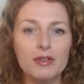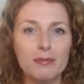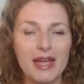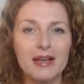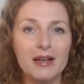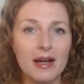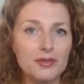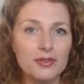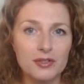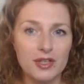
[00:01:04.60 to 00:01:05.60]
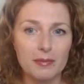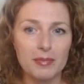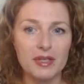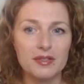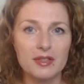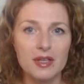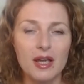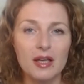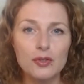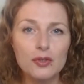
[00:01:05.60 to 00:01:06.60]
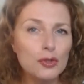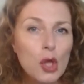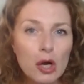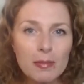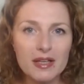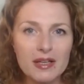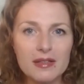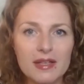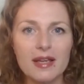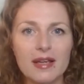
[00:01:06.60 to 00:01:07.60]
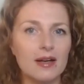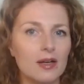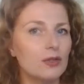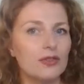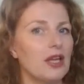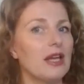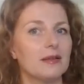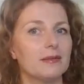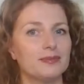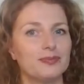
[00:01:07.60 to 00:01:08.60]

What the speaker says: even make cancer therapies. Thus, normally, they are a good thing.